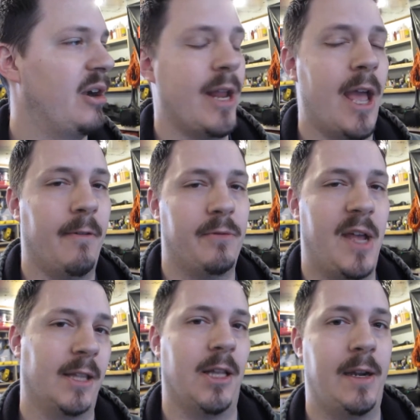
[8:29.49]
I already have
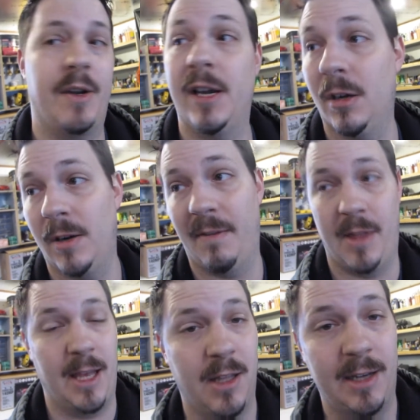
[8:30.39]
a headliner here. I have
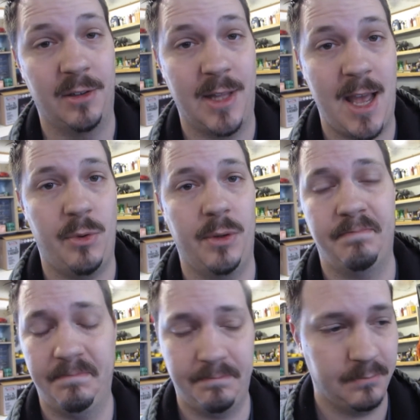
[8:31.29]
the headliner in that
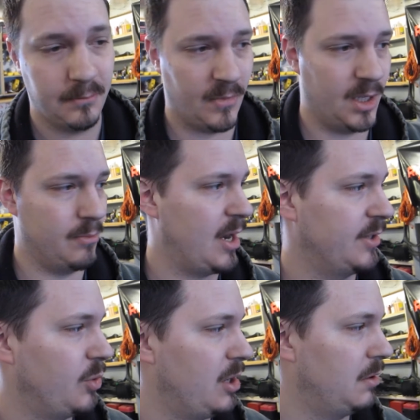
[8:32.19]
one. Might
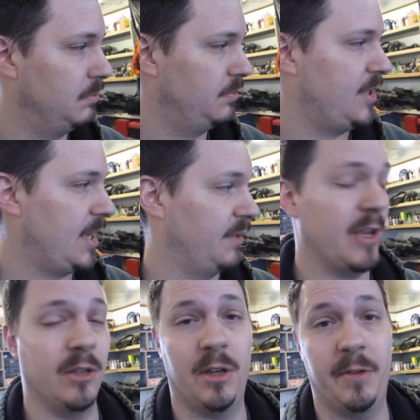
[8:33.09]
as well take
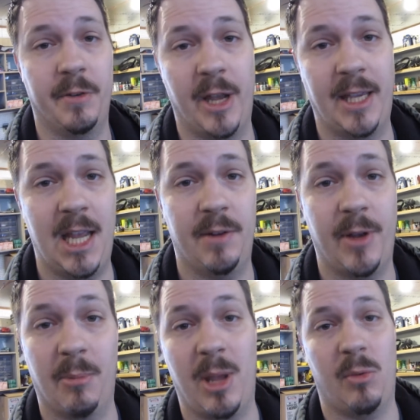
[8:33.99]
advantage of it if I
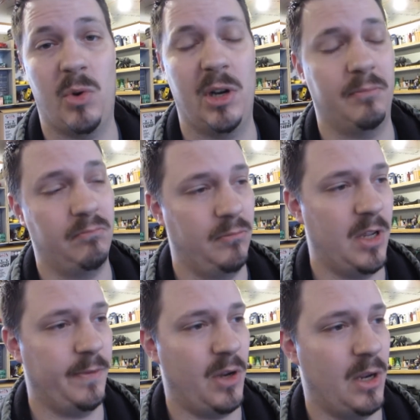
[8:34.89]
can make it work.
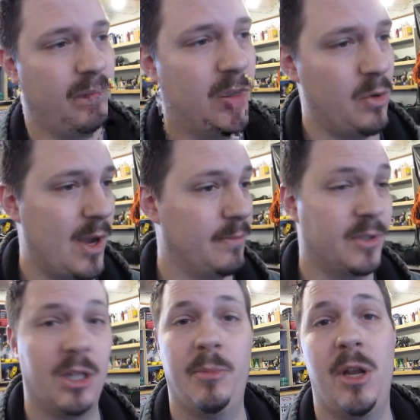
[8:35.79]
If not, oh well.
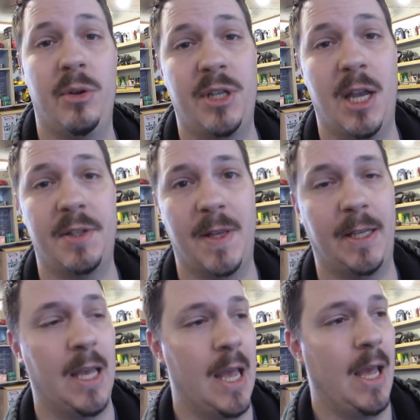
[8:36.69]
So let me know what you guys think.